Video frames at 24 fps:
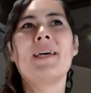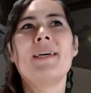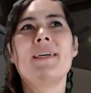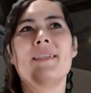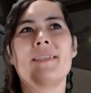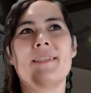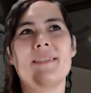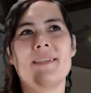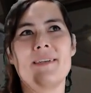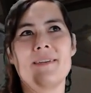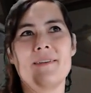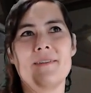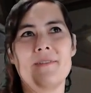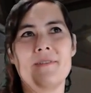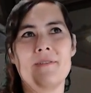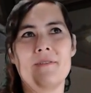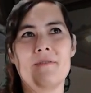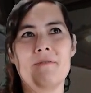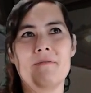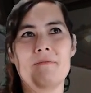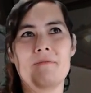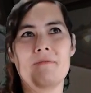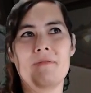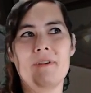
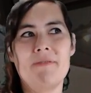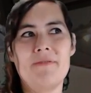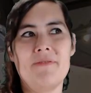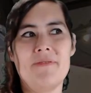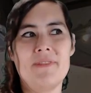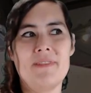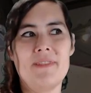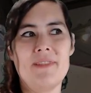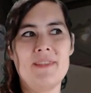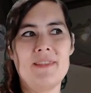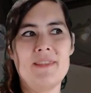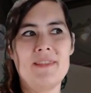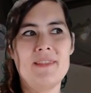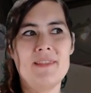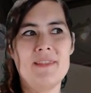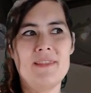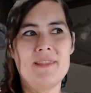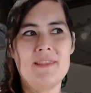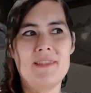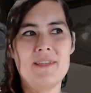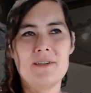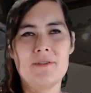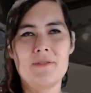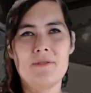So with
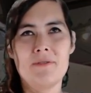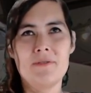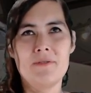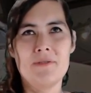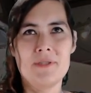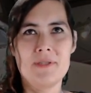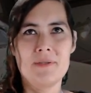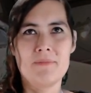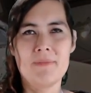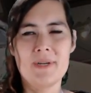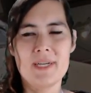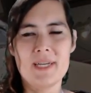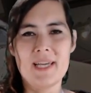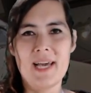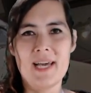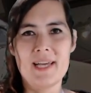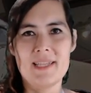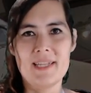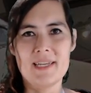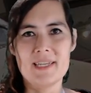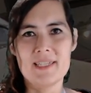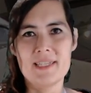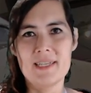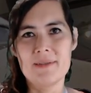those
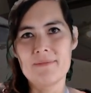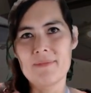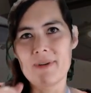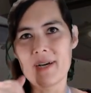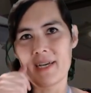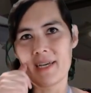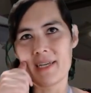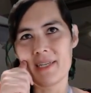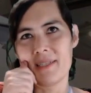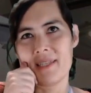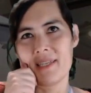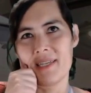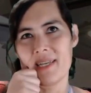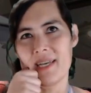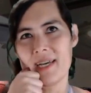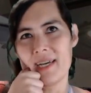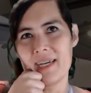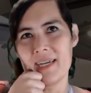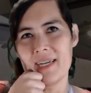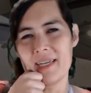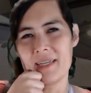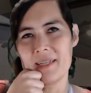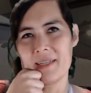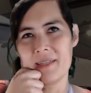mechanics in mind,
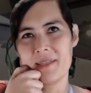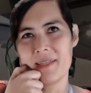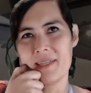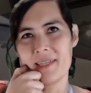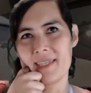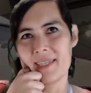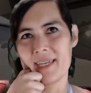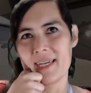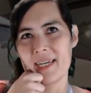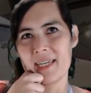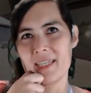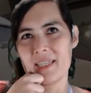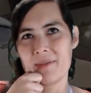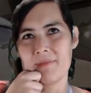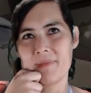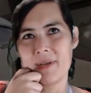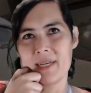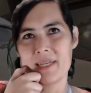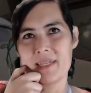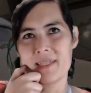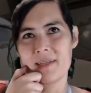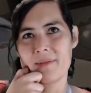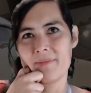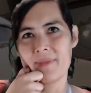I decided to
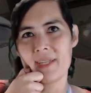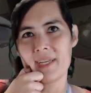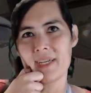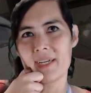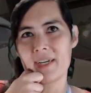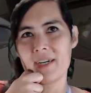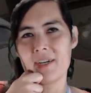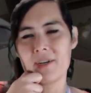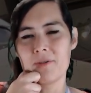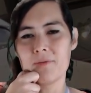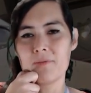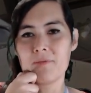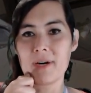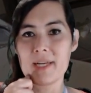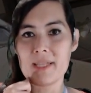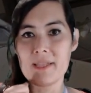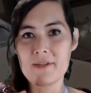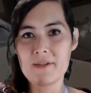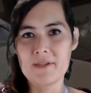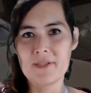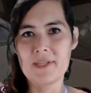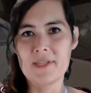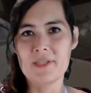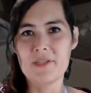make something called One
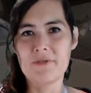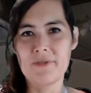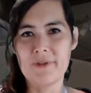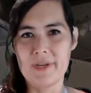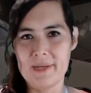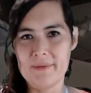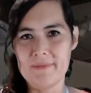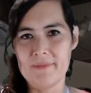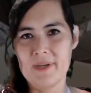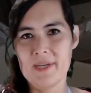Lucid Dream.